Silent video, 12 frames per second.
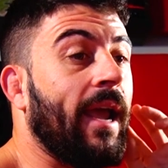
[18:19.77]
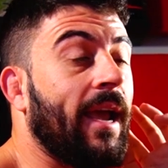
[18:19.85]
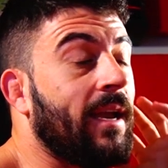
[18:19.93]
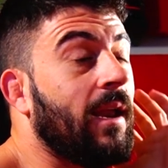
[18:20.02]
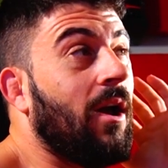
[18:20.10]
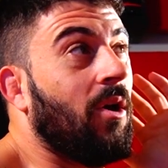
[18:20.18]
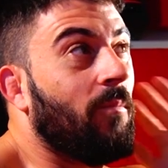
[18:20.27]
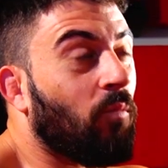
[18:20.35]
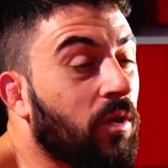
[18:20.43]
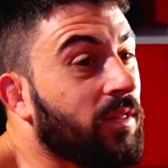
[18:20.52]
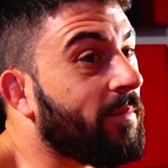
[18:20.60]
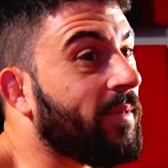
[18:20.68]
And
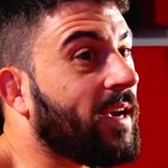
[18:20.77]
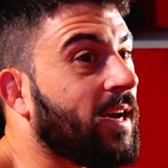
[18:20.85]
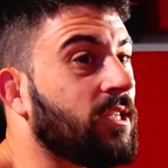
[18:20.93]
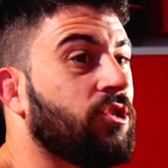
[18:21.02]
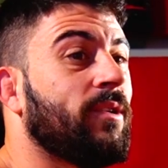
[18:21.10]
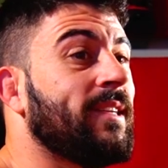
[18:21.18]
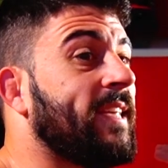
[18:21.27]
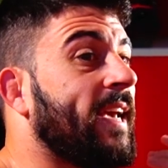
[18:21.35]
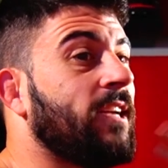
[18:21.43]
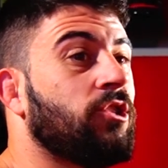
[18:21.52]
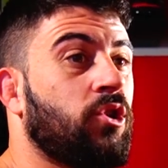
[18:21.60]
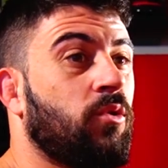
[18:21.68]
really because you can
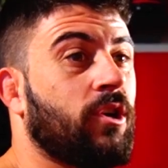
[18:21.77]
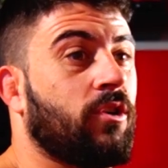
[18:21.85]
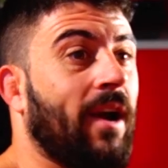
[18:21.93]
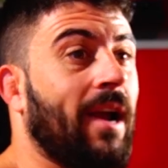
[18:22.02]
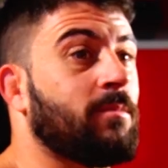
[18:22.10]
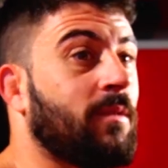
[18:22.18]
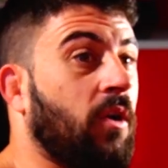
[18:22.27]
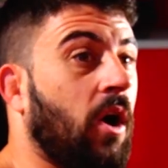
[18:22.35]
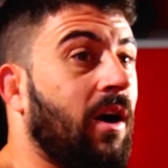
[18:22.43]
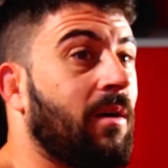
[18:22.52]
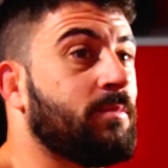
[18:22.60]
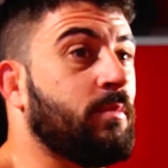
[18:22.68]
take in 200 grams of carbs,